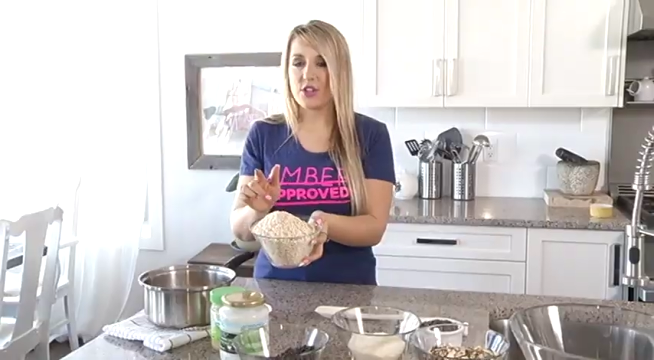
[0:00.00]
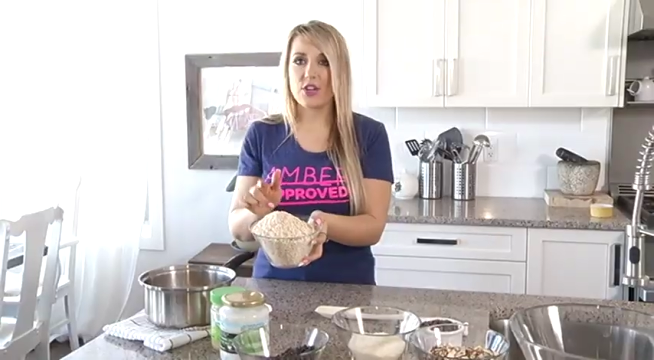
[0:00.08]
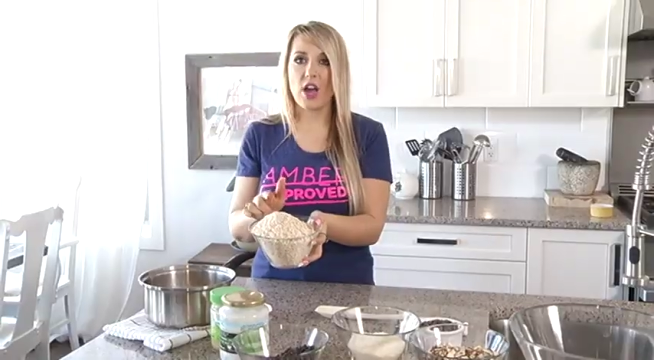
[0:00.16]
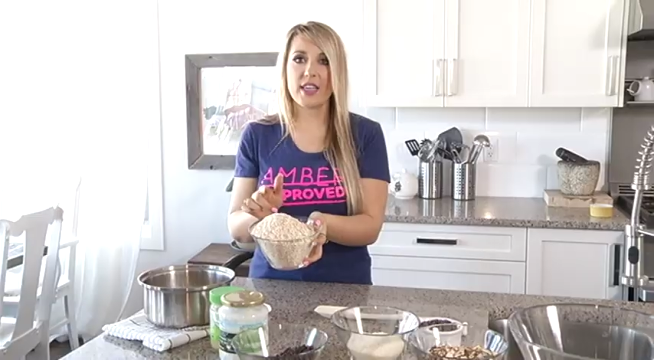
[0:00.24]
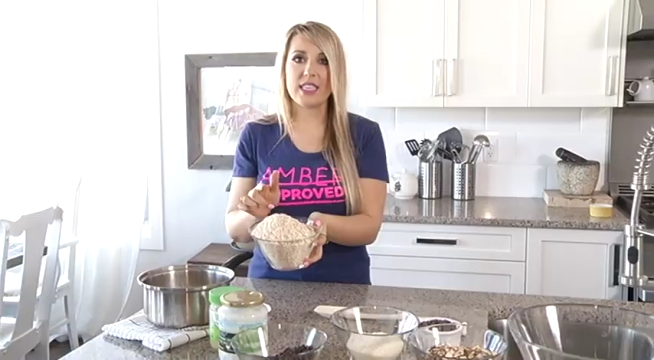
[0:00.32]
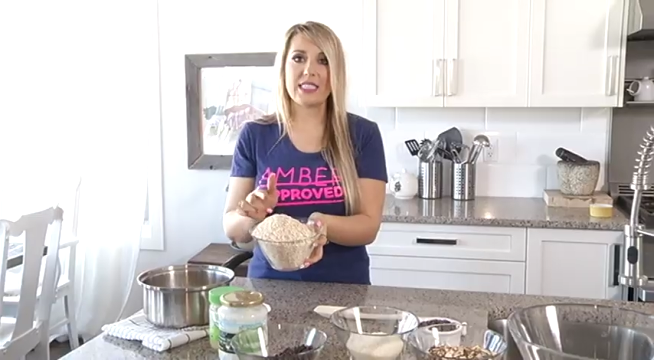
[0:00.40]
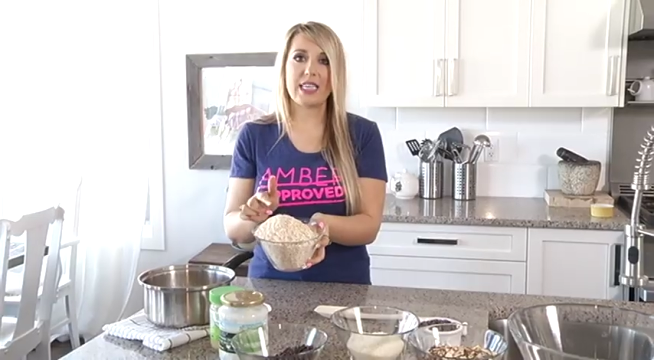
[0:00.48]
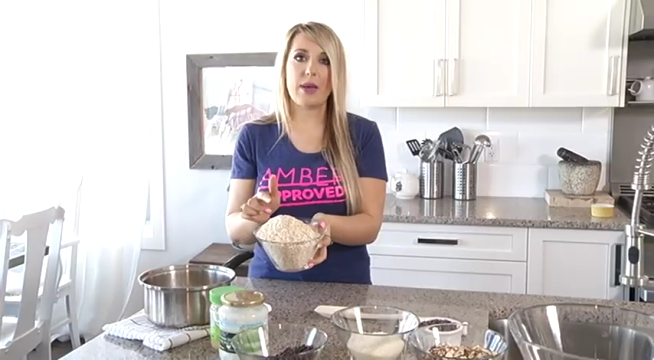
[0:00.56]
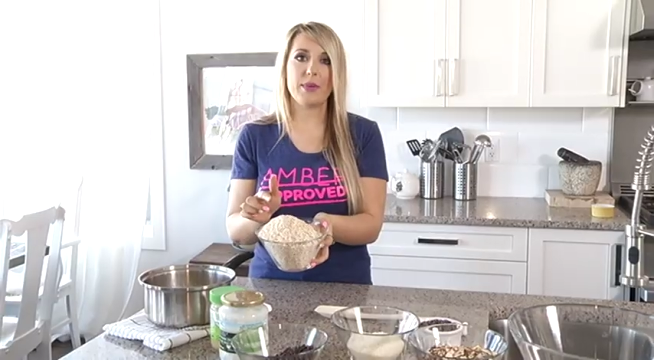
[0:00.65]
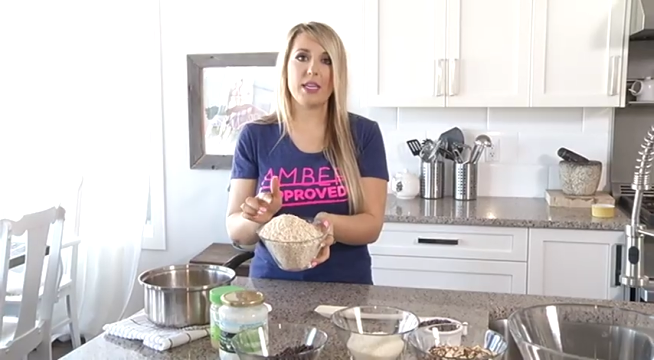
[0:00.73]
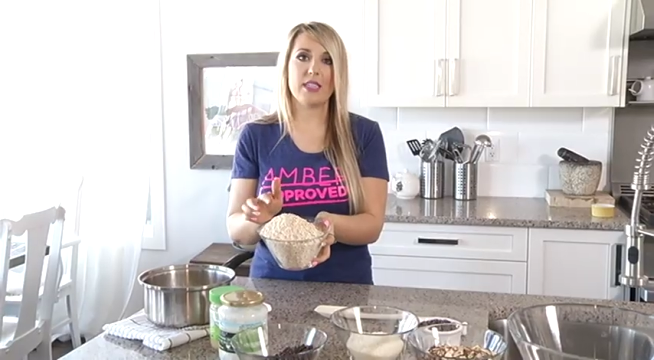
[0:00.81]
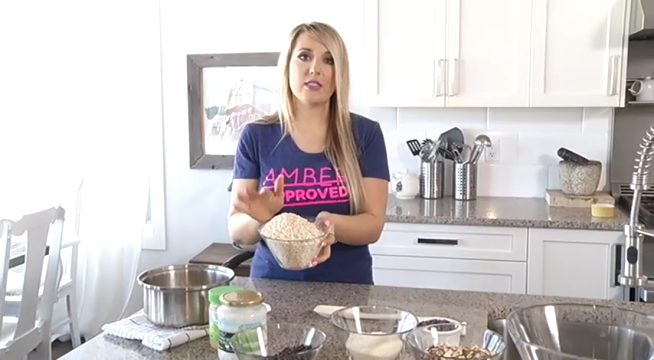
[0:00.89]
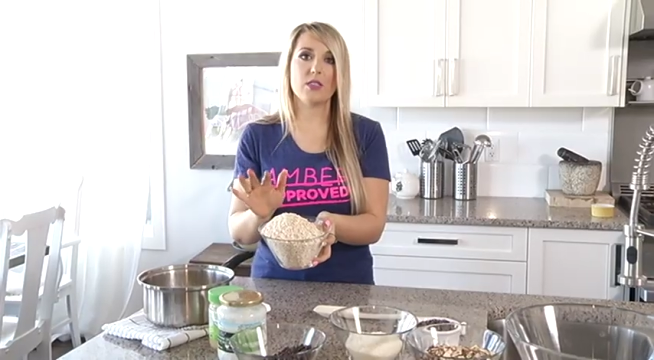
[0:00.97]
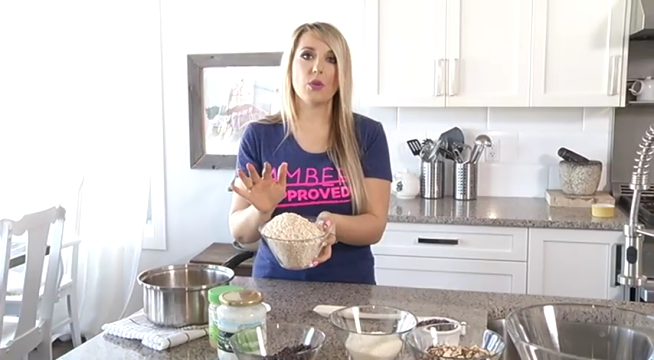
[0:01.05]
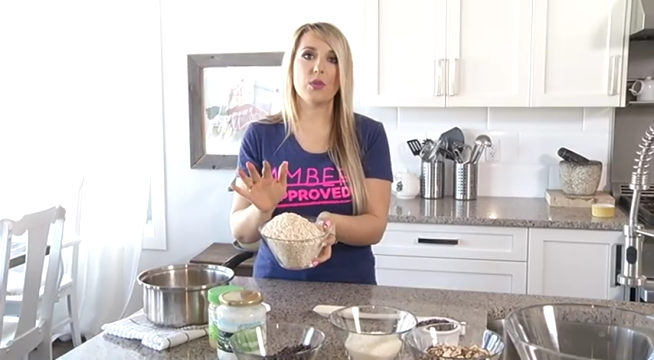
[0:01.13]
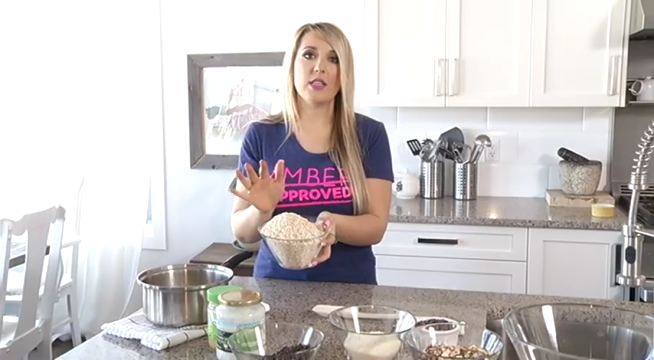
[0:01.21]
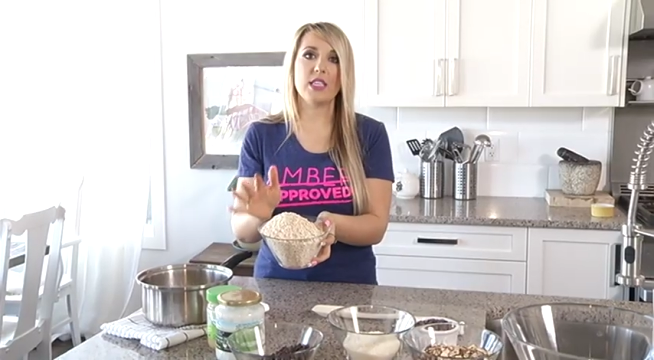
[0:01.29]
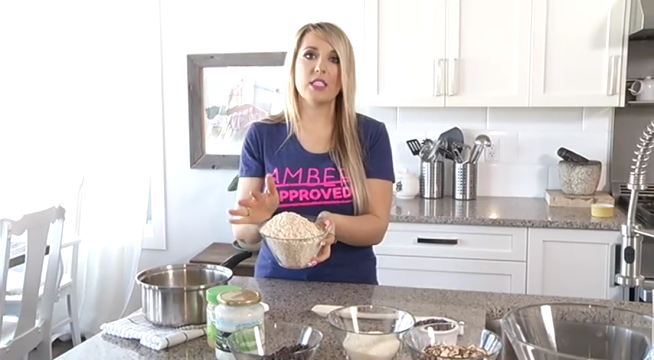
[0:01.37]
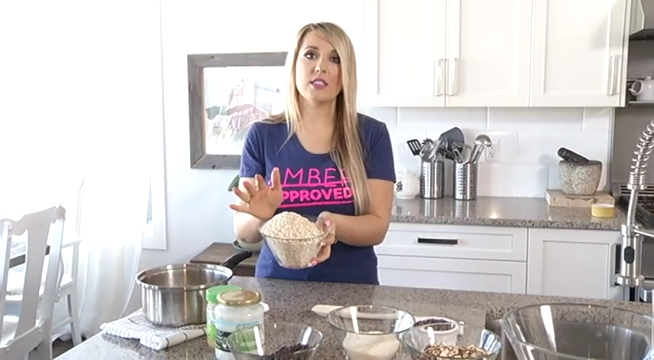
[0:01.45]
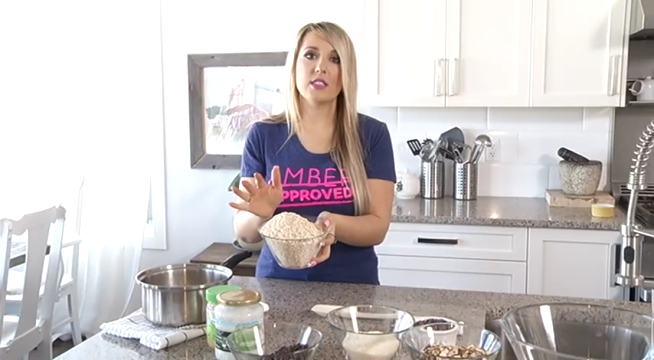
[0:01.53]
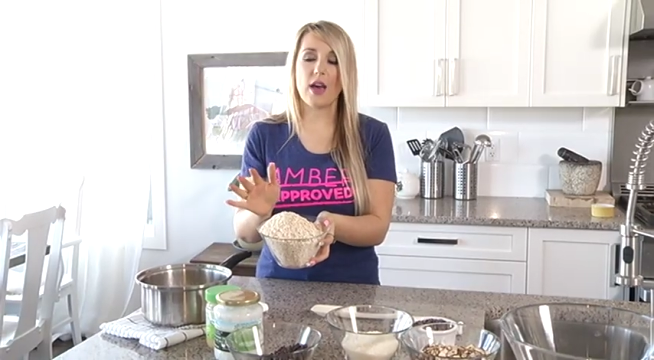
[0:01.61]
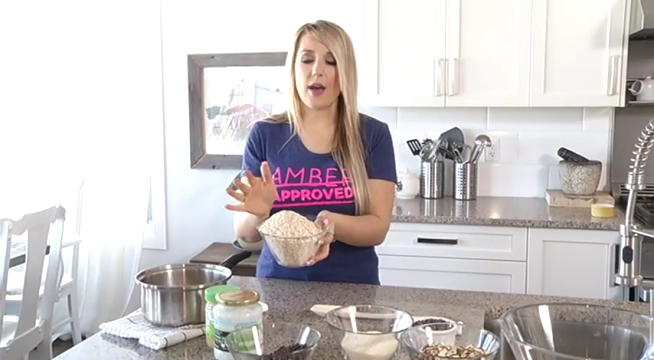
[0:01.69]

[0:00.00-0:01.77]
are not contaminated. So these,